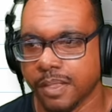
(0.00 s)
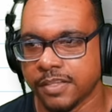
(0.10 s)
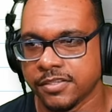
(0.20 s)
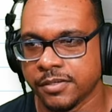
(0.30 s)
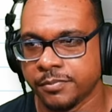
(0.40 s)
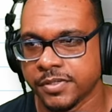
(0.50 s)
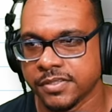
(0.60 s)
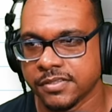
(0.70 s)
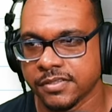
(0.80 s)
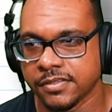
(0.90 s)
I was going to
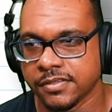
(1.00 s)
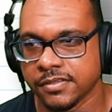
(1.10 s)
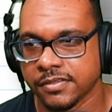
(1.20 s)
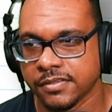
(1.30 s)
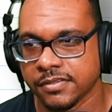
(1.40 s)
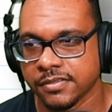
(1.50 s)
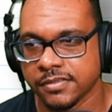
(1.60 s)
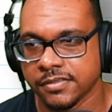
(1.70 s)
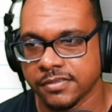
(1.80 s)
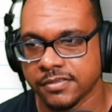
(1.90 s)
put
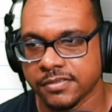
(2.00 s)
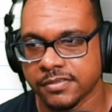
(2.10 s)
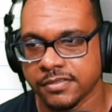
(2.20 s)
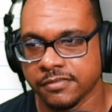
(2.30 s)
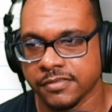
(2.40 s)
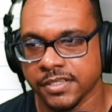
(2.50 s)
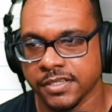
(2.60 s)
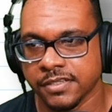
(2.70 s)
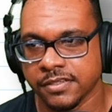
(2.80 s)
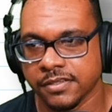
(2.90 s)

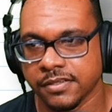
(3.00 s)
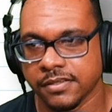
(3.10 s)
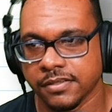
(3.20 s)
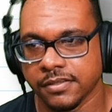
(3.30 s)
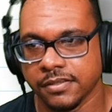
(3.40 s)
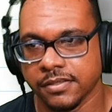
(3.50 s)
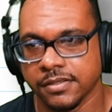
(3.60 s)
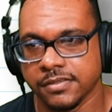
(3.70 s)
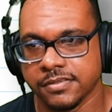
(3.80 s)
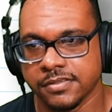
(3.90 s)
serving
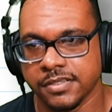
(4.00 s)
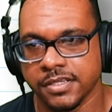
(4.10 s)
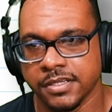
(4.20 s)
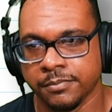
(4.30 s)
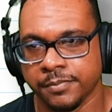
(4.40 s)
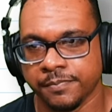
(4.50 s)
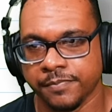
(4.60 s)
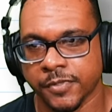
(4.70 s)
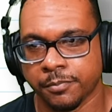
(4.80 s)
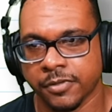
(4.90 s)
the same
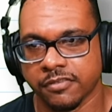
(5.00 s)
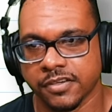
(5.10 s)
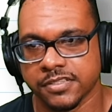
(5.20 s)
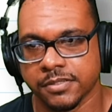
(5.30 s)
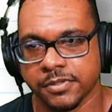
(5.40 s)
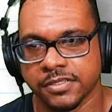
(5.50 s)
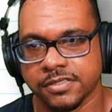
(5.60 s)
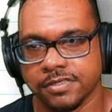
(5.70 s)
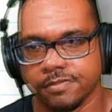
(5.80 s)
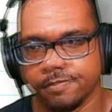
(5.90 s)
number of
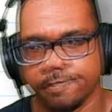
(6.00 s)
customers,